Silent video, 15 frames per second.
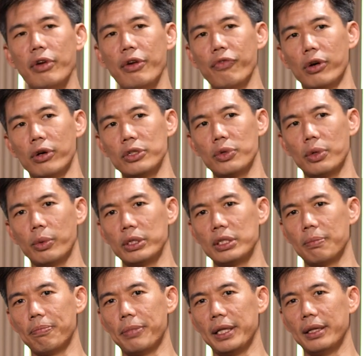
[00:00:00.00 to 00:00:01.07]
I think Rainforest one
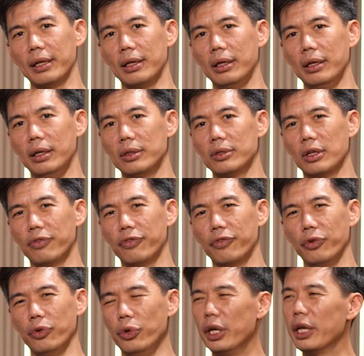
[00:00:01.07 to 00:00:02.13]
was a particularly sort
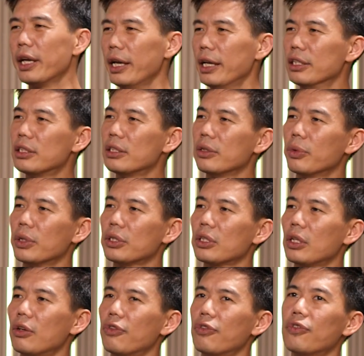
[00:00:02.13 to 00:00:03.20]
of unique case. It
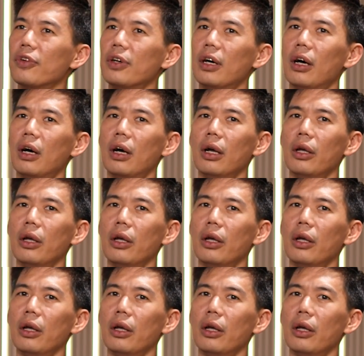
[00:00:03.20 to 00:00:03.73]
was sort of,